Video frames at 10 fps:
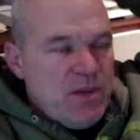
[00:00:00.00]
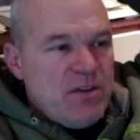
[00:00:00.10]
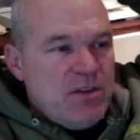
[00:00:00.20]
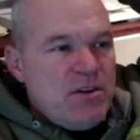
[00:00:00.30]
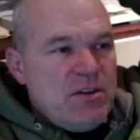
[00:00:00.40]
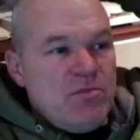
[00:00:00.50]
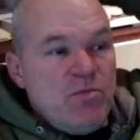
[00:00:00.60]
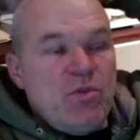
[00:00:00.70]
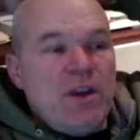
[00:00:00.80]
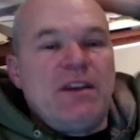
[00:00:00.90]
in the
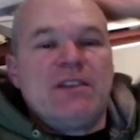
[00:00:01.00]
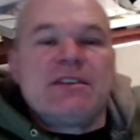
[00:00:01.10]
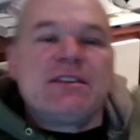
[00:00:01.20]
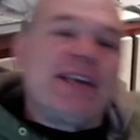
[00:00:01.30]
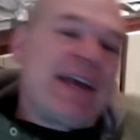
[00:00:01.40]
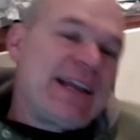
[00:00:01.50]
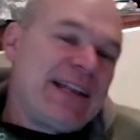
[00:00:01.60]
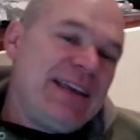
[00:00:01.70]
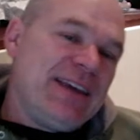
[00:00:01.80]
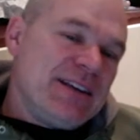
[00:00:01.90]
Moon. And it's
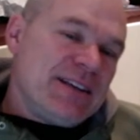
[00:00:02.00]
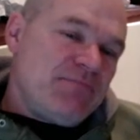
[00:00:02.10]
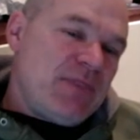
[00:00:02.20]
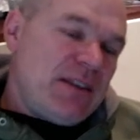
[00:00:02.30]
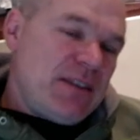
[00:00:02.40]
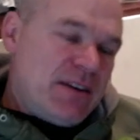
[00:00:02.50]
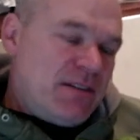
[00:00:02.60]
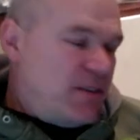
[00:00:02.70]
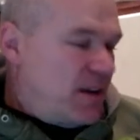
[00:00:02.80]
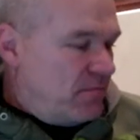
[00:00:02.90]
exactly that,
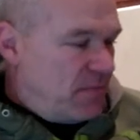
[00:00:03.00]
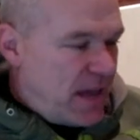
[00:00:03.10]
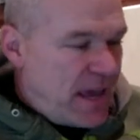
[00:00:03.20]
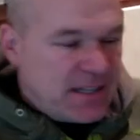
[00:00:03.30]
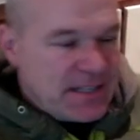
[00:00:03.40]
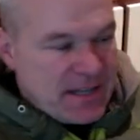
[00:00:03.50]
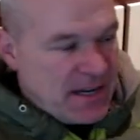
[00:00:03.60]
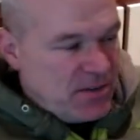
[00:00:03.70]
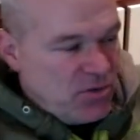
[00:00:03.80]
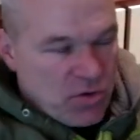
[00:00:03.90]
an
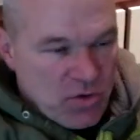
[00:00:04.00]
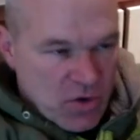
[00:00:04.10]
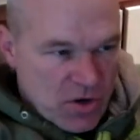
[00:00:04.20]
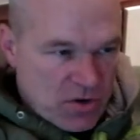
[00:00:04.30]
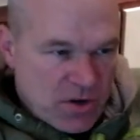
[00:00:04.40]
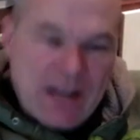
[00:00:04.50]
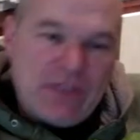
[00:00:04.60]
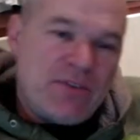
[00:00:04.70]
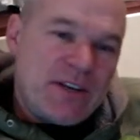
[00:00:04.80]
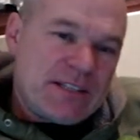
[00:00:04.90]
excellent doku on
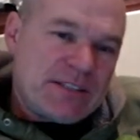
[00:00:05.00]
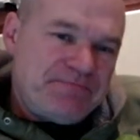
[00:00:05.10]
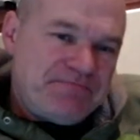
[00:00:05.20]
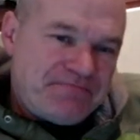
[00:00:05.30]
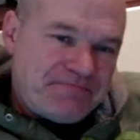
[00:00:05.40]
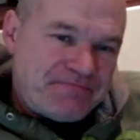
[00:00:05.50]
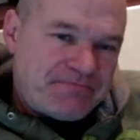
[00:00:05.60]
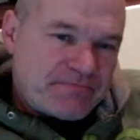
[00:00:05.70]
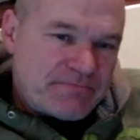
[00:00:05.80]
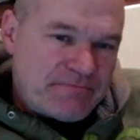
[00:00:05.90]
Netflix,
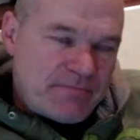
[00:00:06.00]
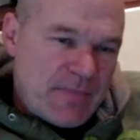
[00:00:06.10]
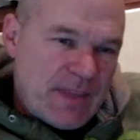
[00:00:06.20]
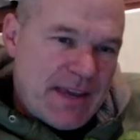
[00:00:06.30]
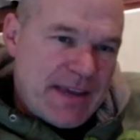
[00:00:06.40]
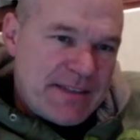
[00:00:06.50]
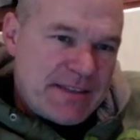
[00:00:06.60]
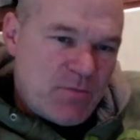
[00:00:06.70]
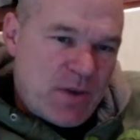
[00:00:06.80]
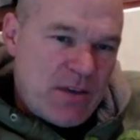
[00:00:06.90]
and
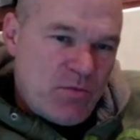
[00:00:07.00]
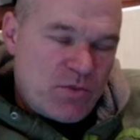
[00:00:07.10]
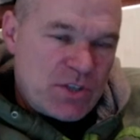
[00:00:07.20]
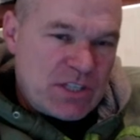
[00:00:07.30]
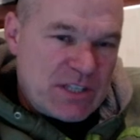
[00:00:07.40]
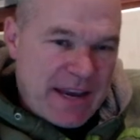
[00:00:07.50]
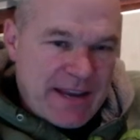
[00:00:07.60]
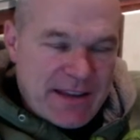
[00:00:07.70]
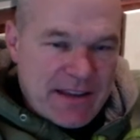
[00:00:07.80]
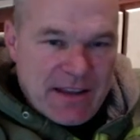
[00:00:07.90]
where he stayed
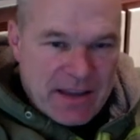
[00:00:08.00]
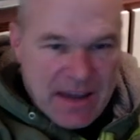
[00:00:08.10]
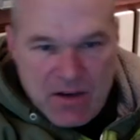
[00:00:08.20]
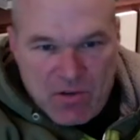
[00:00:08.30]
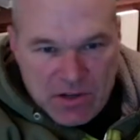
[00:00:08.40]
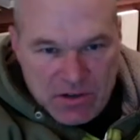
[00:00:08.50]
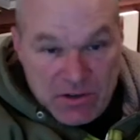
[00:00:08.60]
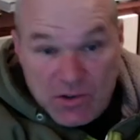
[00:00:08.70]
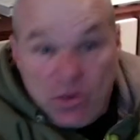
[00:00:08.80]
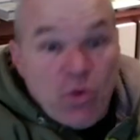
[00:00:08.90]
in that character, and
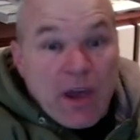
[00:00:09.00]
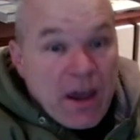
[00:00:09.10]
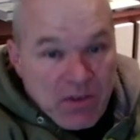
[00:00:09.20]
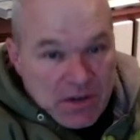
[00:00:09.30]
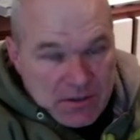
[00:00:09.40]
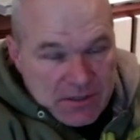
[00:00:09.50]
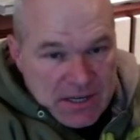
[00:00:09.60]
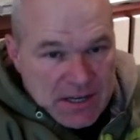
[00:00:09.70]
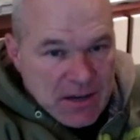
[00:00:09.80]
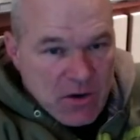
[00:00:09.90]
the two characters,
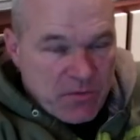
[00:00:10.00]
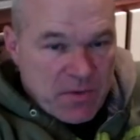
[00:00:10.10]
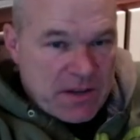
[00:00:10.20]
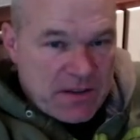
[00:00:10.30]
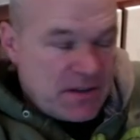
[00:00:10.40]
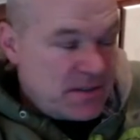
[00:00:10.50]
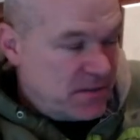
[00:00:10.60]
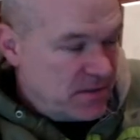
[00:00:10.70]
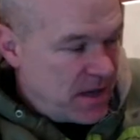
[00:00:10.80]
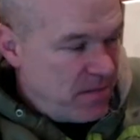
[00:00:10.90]
Andy Kaufman and the other
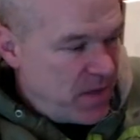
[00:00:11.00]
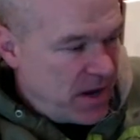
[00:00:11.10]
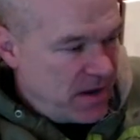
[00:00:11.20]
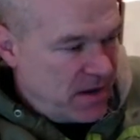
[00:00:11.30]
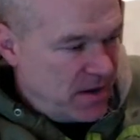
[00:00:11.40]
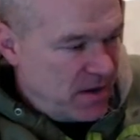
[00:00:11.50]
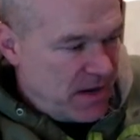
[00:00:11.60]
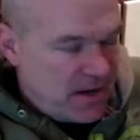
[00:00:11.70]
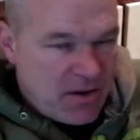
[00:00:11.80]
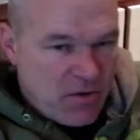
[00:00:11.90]
scumbag
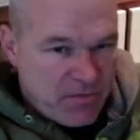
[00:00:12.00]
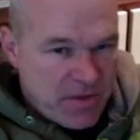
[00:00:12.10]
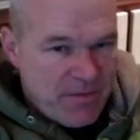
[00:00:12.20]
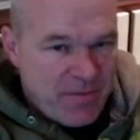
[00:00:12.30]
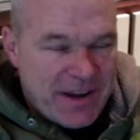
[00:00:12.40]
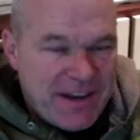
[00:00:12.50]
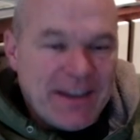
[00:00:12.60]
Andy Kaufman played,